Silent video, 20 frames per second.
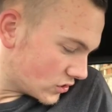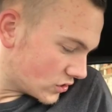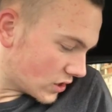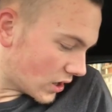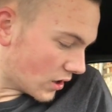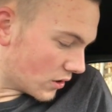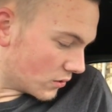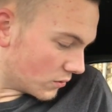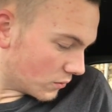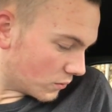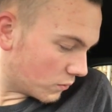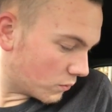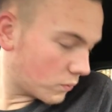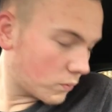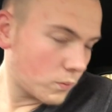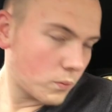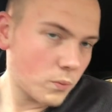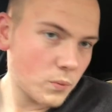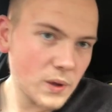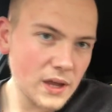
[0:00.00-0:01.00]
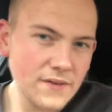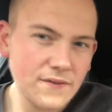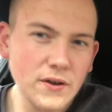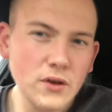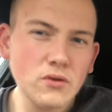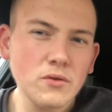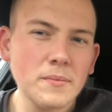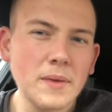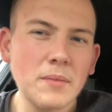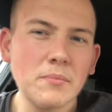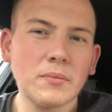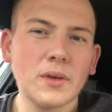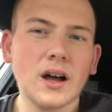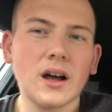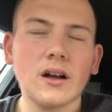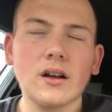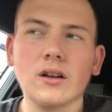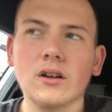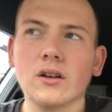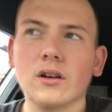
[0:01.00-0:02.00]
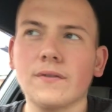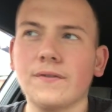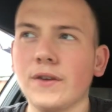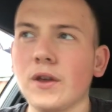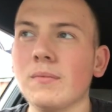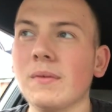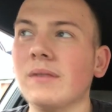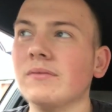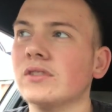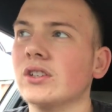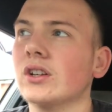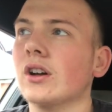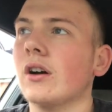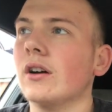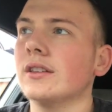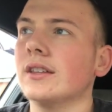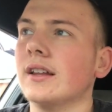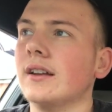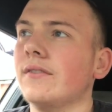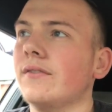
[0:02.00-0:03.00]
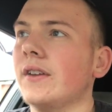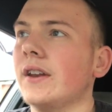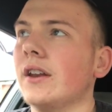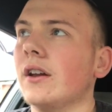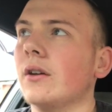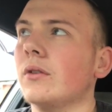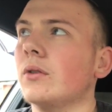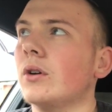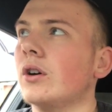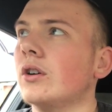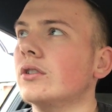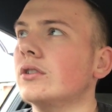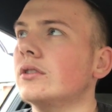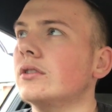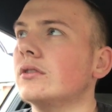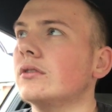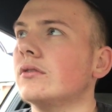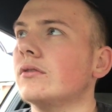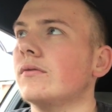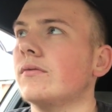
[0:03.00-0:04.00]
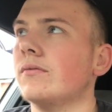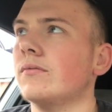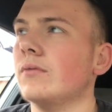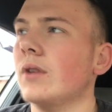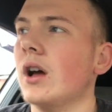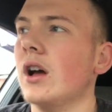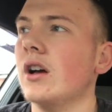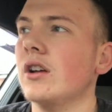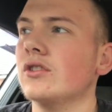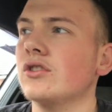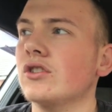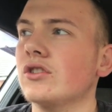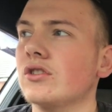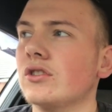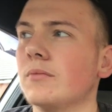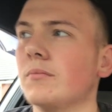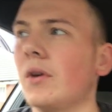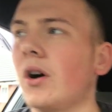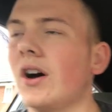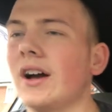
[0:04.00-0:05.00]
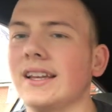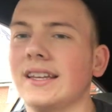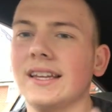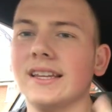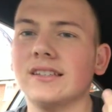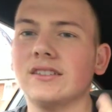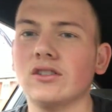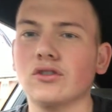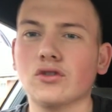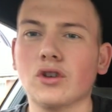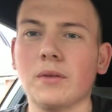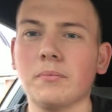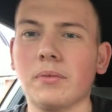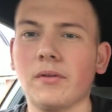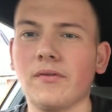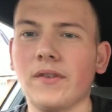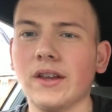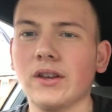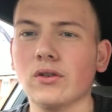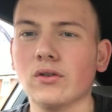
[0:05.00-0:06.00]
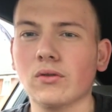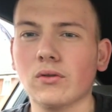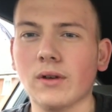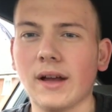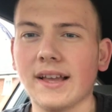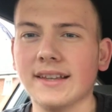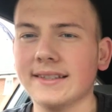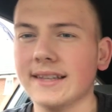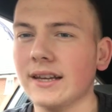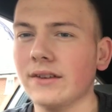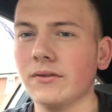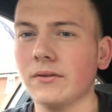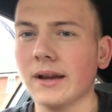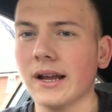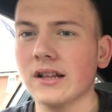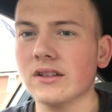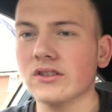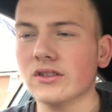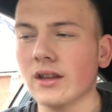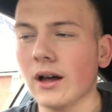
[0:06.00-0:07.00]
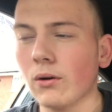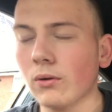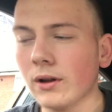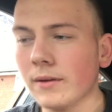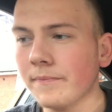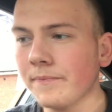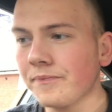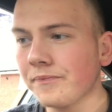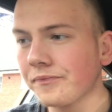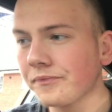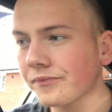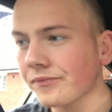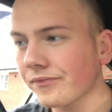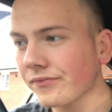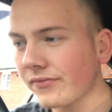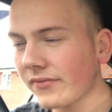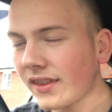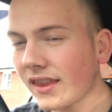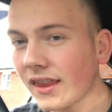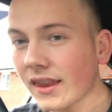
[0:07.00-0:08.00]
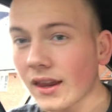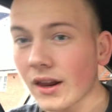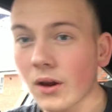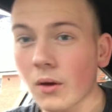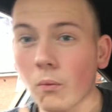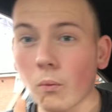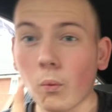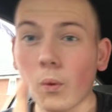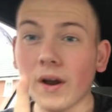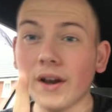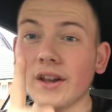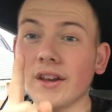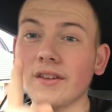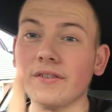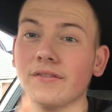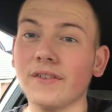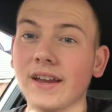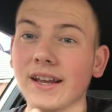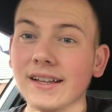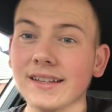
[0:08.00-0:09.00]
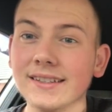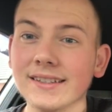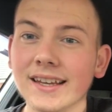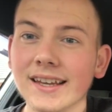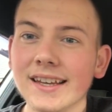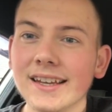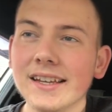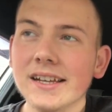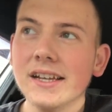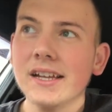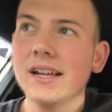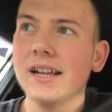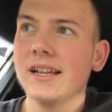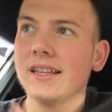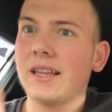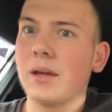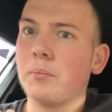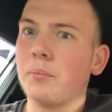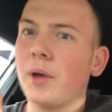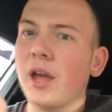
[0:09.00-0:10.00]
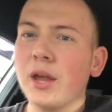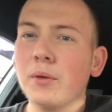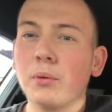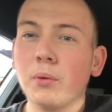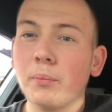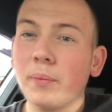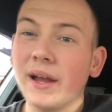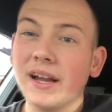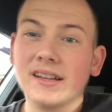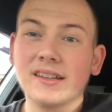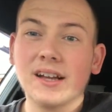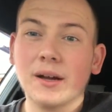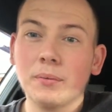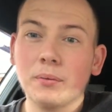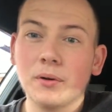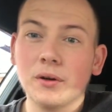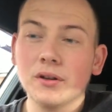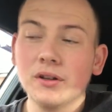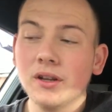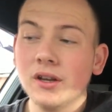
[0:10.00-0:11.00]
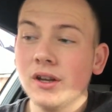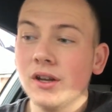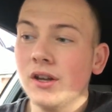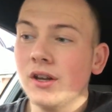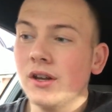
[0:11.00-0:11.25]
So, if you remember, a few months ago I'd done a video on just some ideas to try and prevent your ST from getting stolen. One of the things that people picked up on,